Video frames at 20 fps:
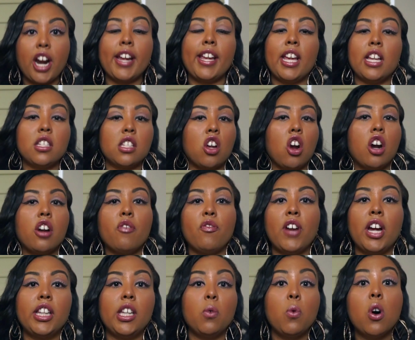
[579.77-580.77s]
I guess Carter
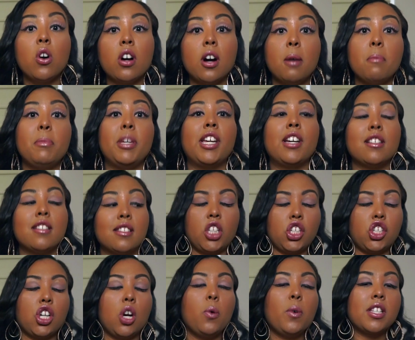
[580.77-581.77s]
finally woke up because the
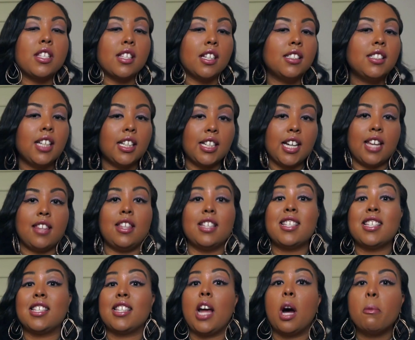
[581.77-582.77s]
show was Sunday night.
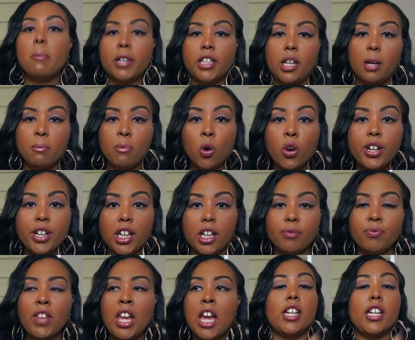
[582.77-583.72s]
This is now Monday morning.